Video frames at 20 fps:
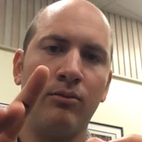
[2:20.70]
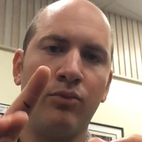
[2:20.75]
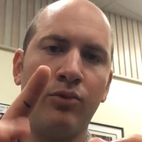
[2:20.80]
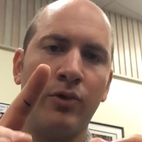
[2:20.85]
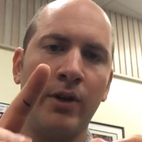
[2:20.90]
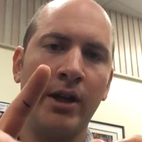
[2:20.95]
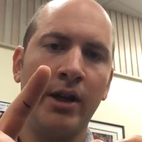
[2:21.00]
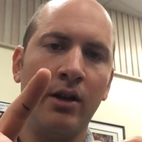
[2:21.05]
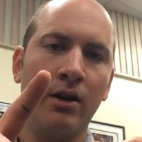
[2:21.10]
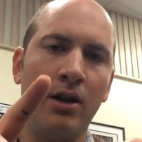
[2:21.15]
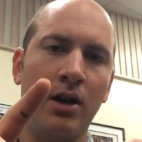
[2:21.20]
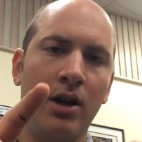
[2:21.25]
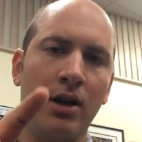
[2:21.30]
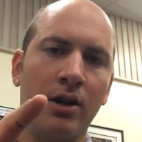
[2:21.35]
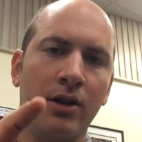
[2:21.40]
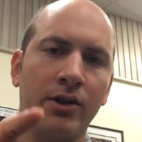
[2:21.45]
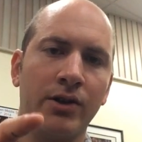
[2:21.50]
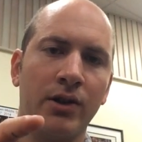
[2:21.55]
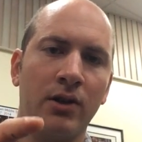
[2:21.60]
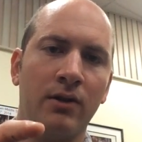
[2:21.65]
Bring your
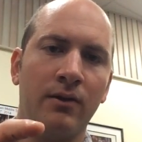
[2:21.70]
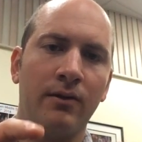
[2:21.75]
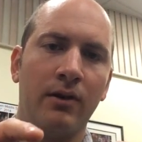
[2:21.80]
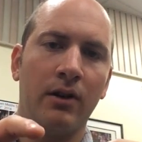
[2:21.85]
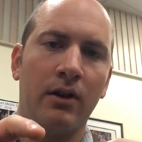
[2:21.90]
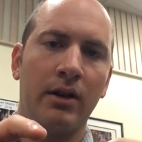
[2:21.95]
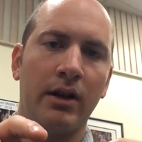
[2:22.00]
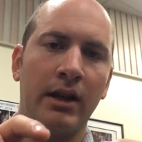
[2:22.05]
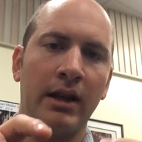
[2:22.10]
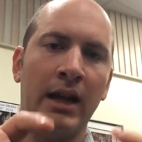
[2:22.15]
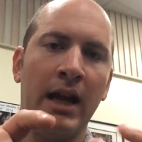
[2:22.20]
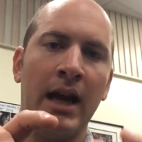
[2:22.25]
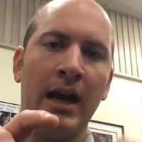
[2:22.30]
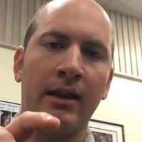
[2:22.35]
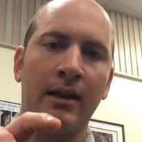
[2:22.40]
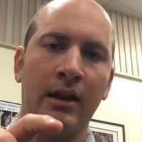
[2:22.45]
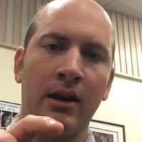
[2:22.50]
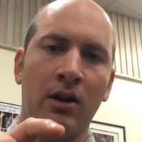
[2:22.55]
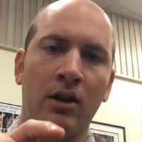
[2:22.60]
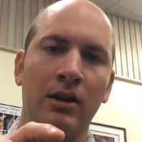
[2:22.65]
huggers over.
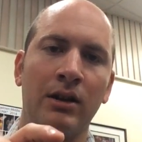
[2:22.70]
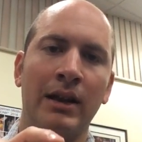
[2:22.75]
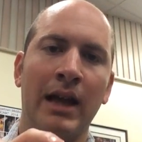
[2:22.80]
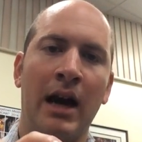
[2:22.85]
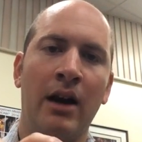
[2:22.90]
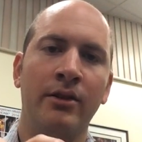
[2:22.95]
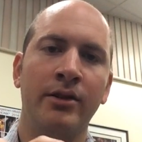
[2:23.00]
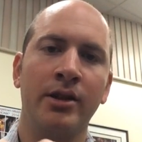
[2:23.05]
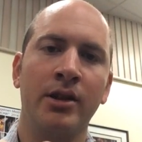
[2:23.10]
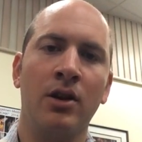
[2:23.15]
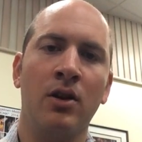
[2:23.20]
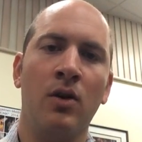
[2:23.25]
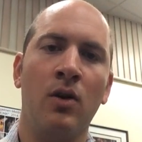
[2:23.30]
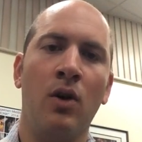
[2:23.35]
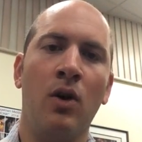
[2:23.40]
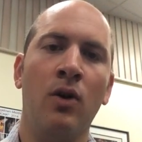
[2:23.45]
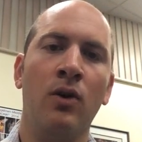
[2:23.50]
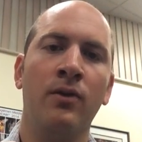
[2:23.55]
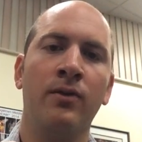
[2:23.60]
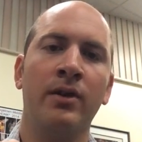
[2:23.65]
Yeah, they're allowed to
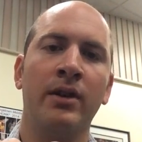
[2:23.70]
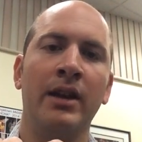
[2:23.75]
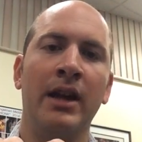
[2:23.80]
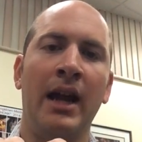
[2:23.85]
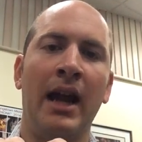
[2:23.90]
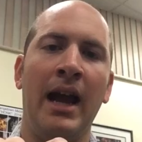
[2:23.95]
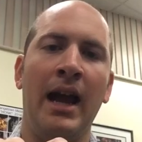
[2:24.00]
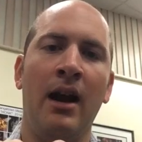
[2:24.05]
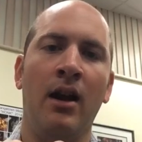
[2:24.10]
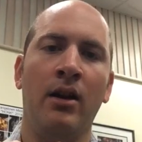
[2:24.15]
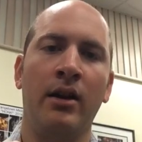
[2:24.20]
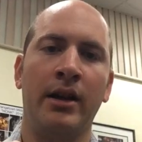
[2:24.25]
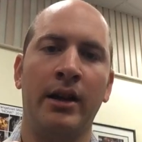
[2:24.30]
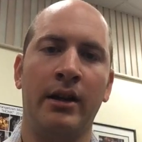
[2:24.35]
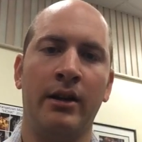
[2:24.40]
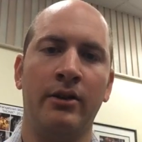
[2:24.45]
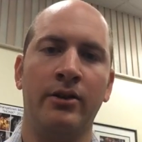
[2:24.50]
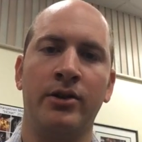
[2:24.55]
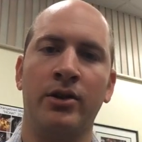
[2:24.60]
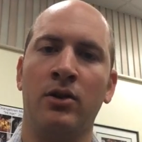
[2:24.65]
go over the hair
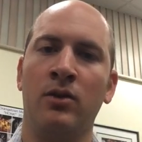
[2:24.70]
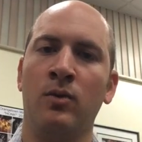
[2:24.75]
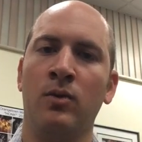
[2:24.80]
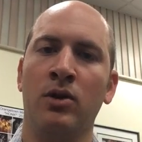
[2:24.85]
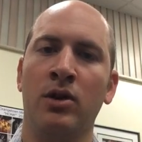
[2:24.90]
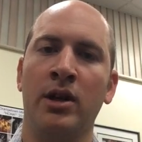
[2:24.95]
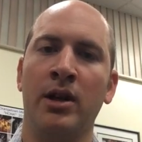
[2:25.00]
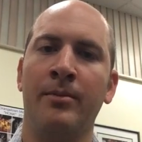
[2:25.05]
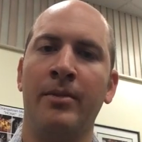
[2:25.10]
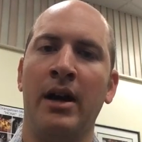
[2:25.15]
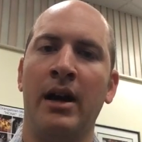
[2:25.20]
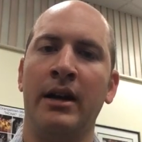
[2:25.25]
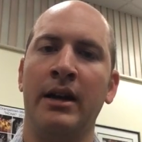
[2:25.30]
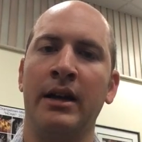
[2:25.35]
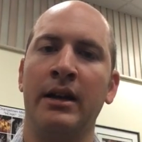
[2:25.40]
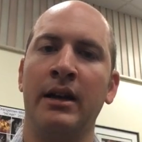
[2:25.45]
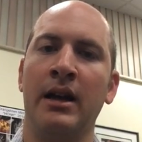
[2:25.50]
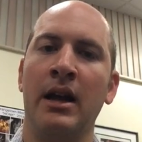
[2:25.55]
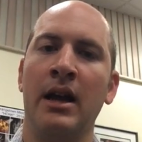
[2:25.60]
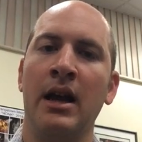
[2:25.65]
here. Don't worry about
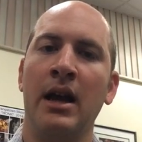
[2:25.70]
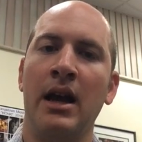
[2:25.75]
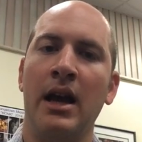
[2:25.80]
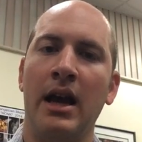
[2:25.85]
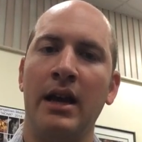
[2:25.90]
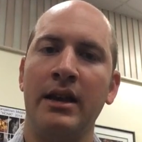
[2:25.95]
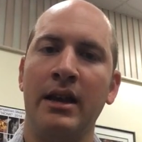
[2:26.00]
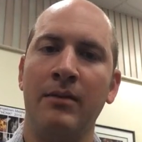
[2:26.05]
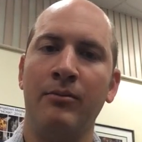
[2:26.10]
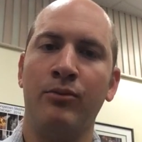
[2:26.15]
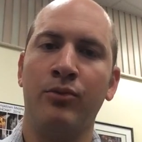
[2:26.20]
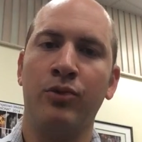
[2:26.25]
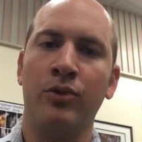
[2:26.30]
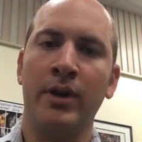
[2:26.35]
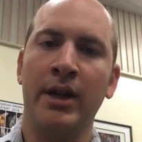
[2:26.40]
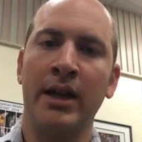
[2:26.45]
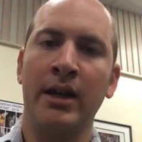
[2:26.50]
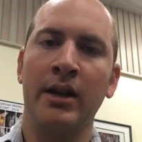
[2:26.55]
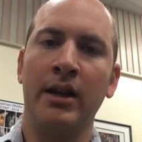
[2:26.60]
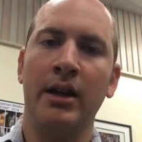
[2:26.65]
it. And then
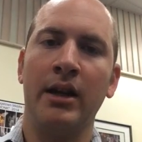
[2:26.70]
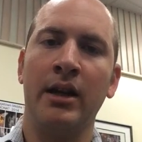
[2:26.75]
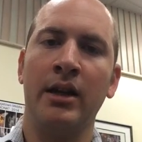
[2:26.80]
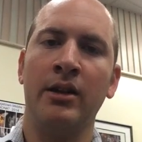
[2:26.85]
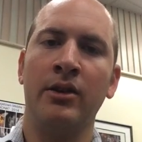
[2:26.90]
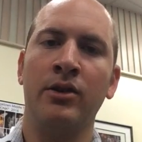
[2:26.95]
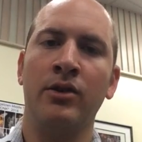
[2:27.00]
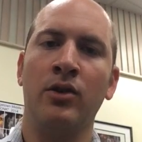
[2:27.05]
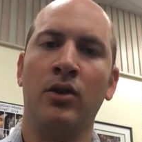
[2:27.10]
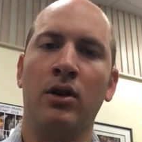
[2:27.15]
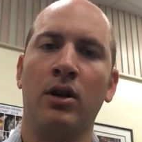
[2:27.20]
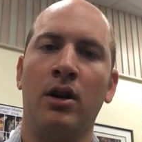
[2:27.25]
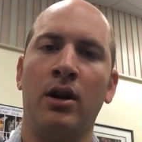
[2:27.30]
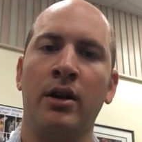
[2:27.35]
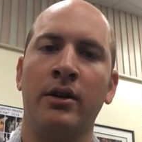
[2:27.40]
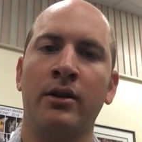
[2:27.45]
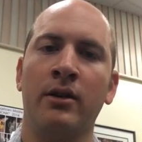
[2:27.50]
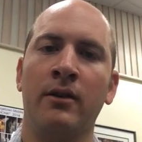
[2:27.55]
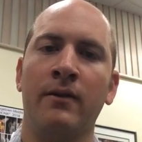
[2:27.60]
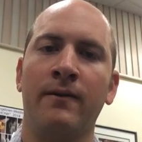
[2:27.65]
bring in your
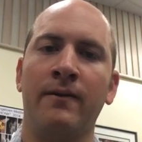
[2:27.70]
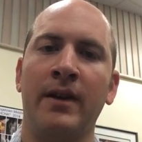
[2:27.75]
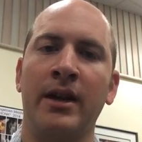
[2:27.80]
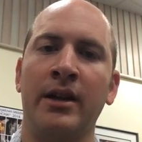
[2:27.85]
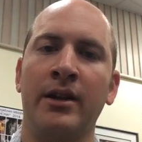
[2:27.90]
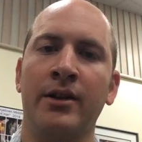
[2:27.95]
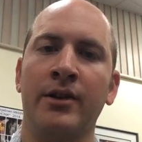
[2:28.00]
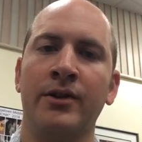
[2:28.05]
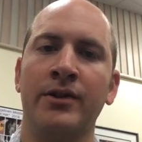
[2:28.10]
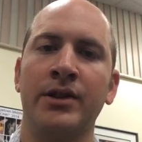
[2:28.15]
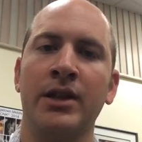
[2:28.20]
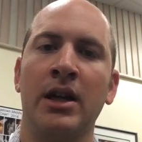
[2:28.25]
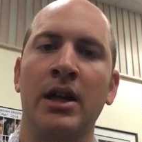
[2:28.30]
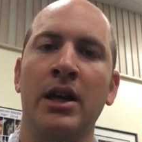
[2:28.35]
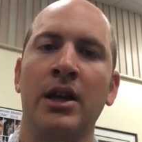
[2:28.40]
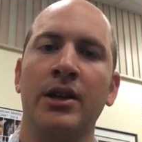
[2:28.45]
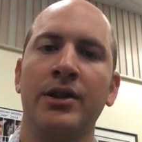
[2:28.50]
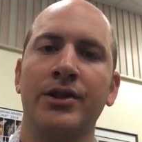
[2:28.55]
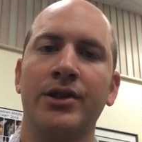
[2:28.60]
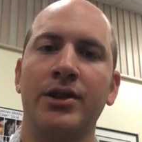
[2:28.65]
other fingers
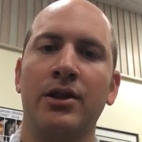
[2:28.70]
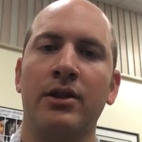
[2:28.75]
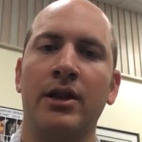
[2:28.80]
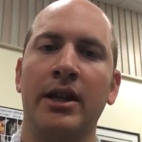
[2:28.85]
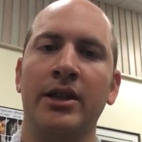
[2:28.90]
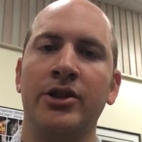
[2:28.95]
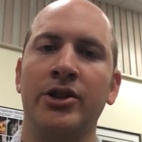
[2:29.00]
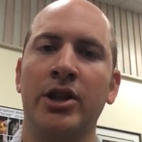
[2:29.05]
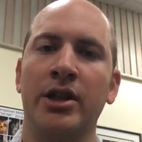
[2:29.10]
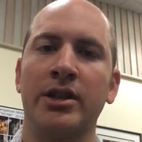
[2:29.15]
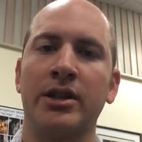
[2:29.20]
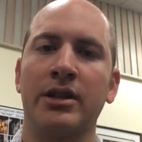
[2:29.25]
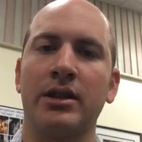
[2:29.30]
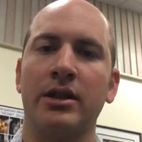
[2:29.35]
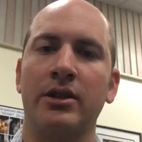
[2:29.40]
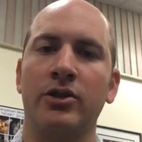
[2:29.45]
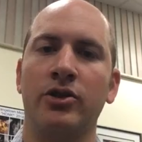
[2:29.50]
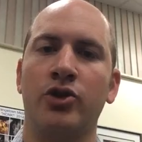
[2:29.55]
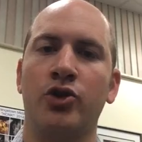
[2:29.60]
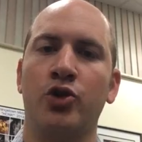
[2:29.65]
so they just
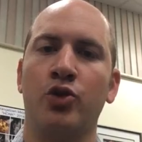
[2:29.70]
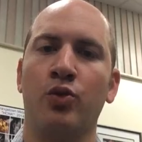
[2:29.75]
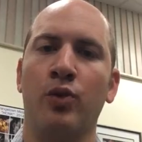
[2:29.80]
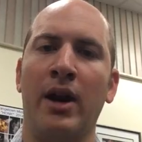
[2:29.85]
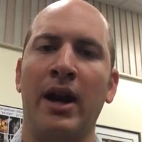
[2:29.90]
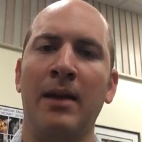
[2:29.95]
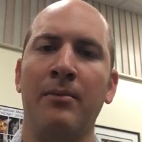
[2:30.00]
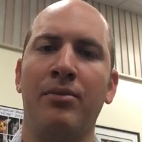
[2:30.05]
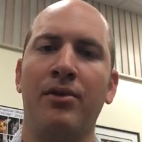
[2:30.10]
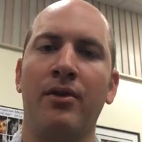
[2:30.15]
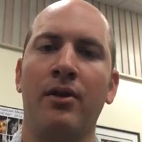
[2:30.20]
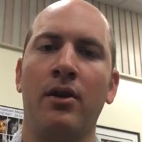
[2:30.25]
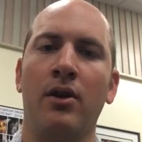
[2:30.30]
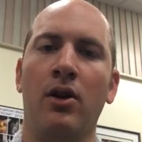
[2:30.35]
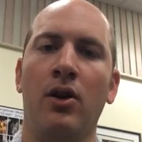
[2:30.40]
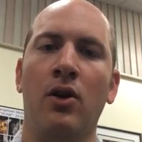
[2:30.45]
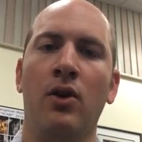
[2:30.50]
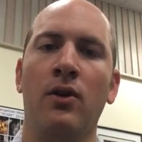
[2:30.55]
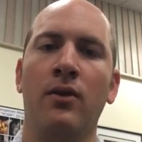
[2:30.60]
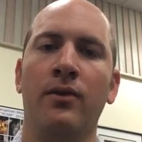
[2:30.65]
drape
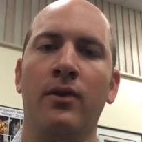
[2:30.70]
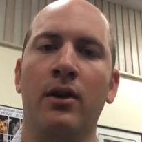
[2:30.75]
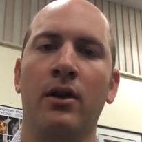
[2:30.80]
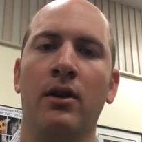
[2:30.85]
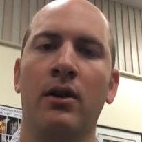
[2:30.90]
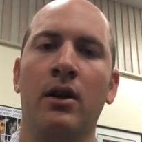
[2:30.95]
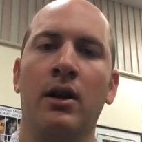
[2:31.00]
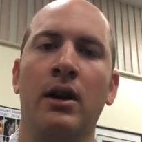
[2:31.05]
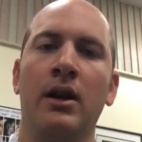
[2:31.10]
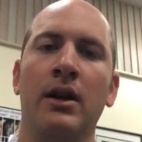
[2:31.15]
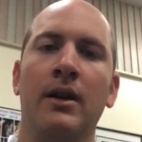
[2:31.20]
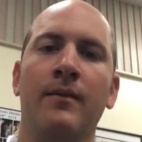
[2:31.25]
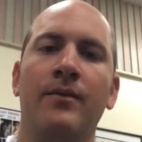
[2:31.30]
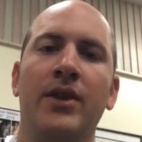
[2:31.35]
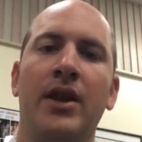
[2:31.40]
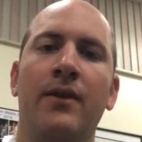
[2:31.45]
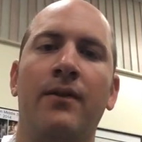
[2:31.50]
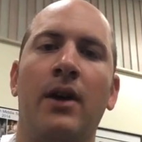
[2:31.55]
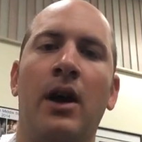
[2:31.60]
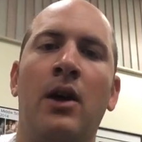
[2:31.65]
over.
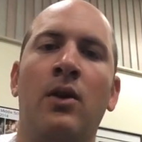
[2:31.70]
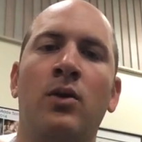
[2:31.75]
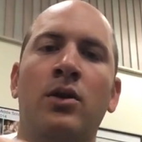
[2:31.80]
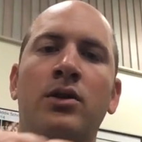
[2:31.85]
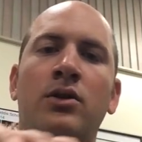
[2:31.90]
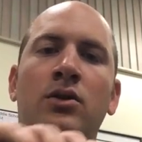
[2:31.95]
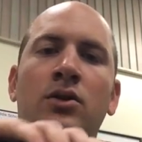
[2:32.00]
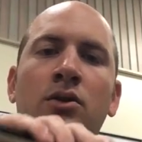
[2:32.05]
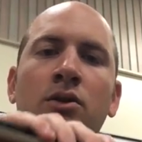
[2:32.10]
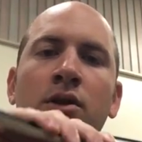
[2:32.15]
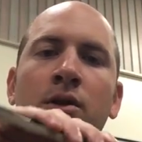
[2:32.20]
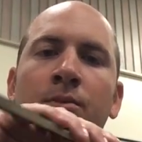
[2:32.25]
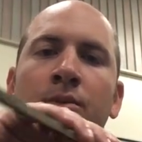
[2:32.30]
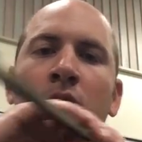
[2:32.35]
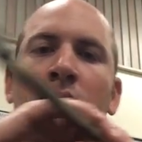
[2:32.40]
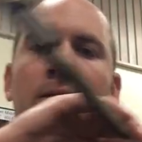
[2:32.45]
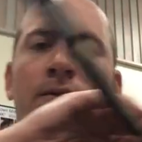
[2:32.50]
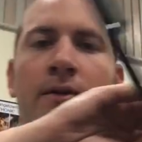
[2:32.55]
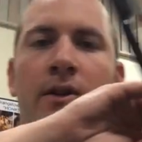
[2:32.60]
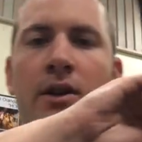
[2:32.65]
If I were to hold the
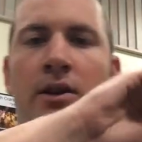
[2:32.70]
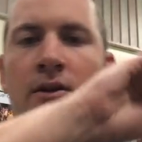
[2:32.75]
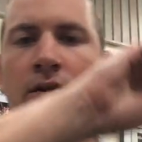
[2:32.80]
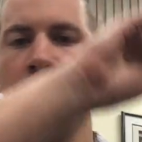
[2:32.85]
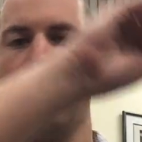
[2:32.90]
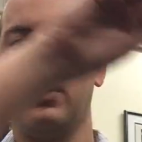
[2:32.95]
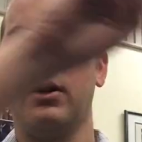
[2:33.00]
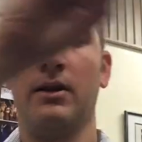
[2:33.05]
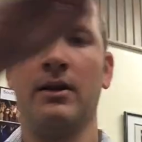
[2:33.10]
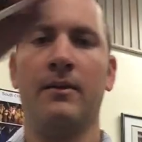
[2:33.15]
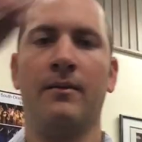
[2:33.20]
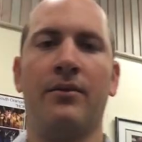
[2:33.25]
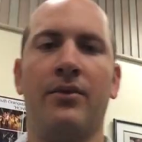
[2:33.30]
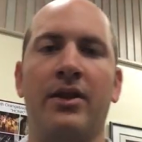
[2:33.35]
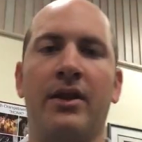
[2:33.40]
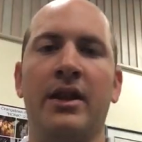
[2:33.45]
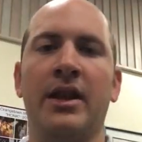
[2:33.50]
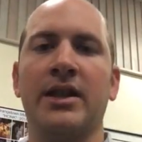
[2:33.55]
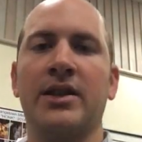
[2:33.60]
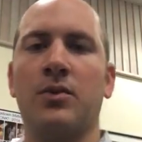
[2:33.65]
bow for you
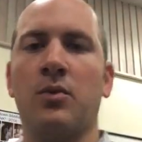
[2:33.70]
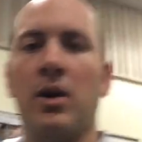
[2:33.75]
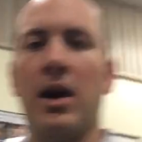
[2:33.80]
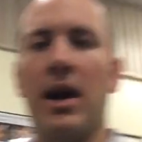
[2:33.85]
this